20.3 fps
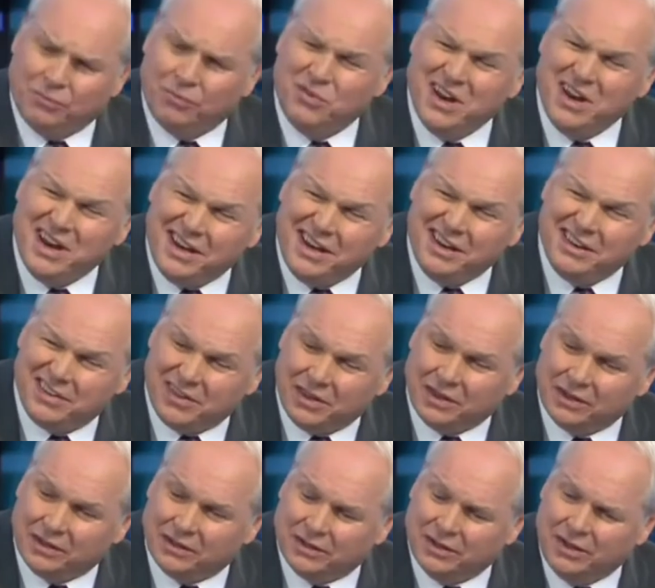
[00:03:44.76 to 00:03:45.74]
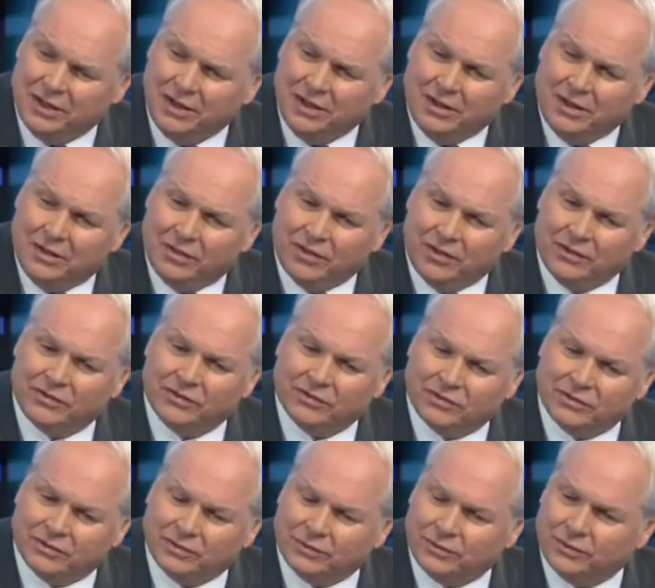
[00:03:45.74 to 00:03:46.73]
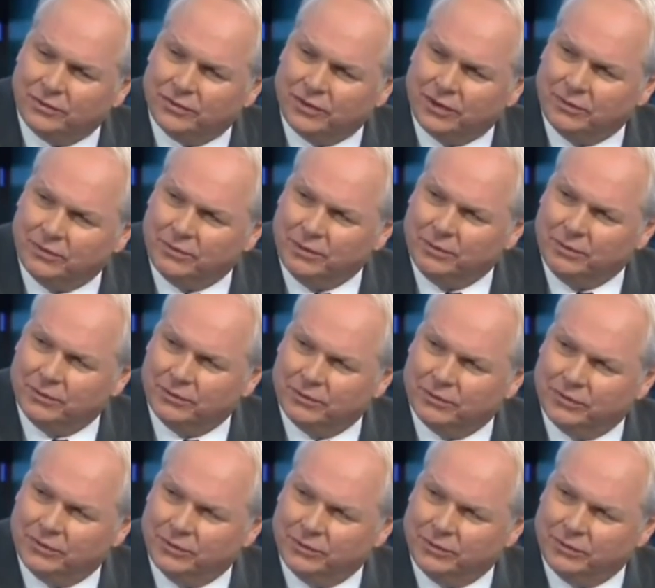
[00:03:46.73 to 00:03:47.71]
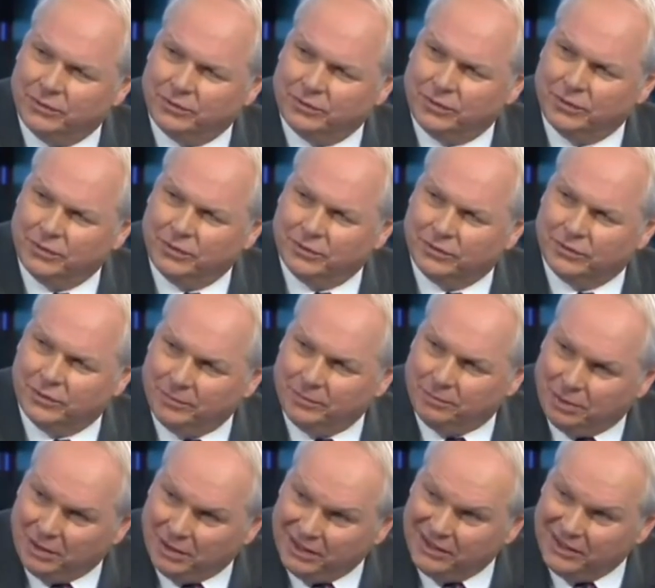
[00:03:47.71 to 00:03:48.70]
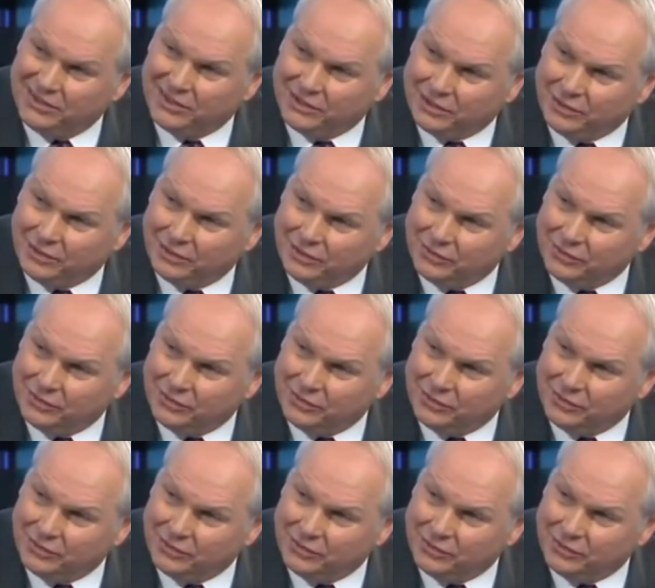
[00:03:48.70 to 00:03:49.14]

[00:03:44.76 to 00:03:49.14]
really think this is the sort of thing we want to intrude onto the political